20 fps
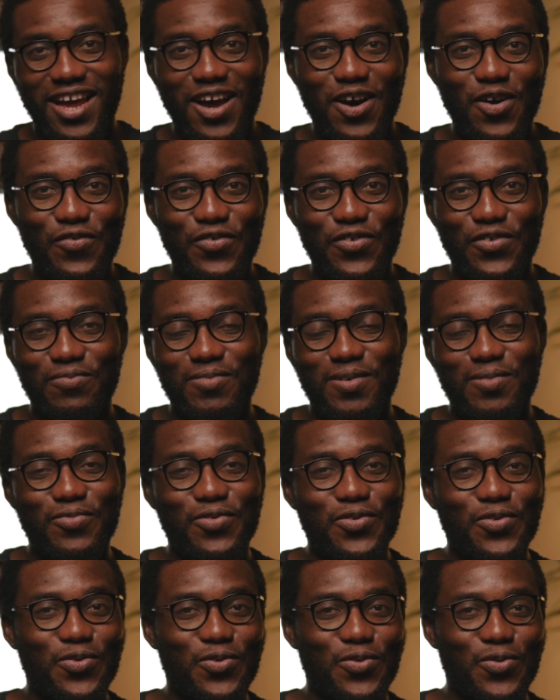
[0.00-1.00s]
outfit on my
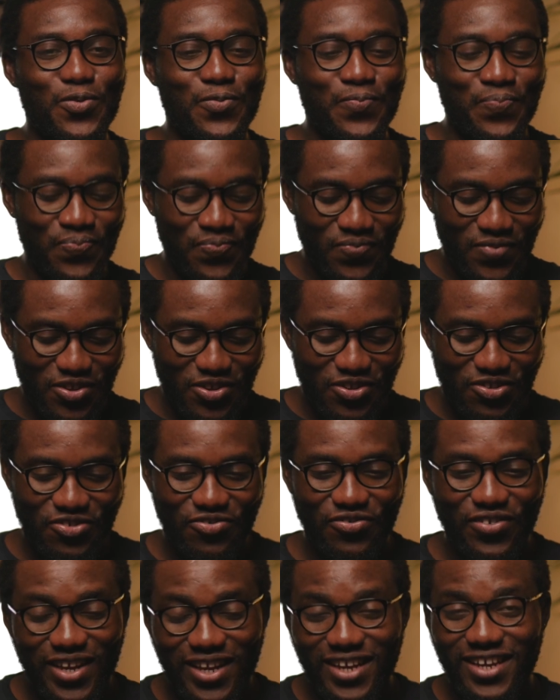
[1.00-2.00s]
model,
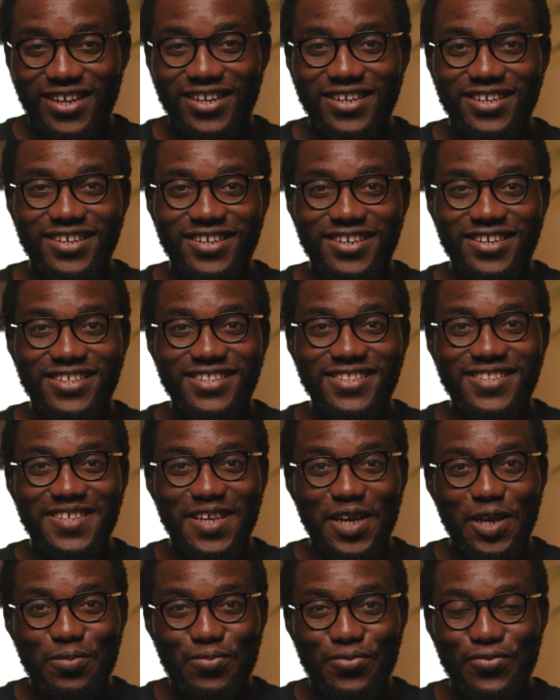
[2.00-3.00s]
green
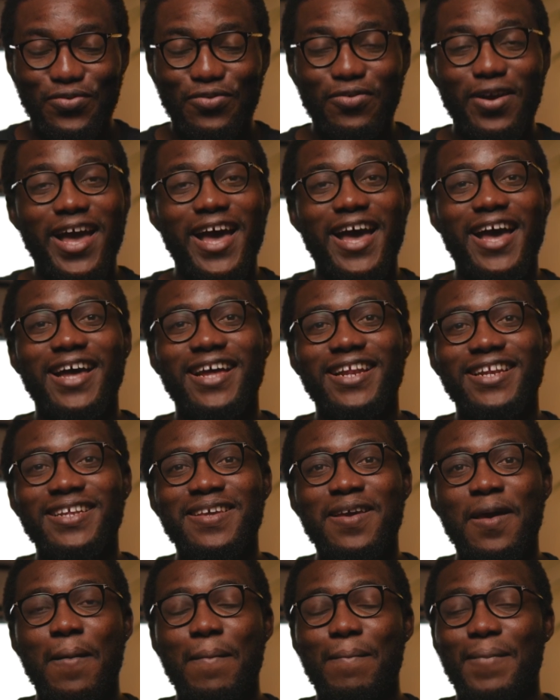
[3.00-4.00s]
table, and
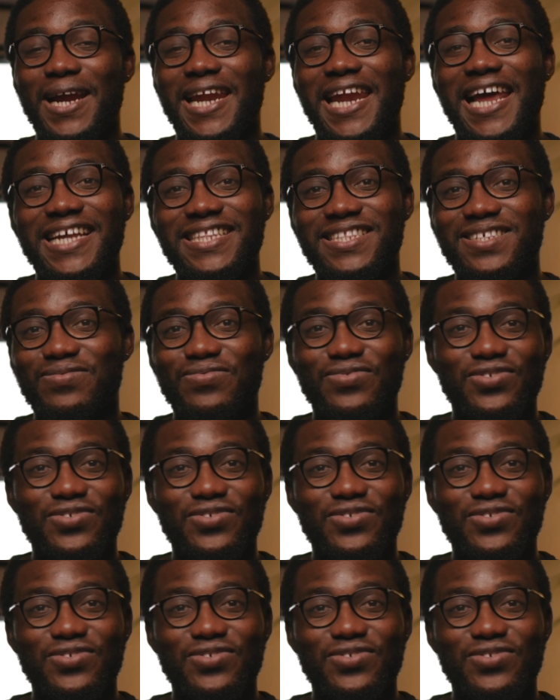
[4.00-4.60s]
my lighting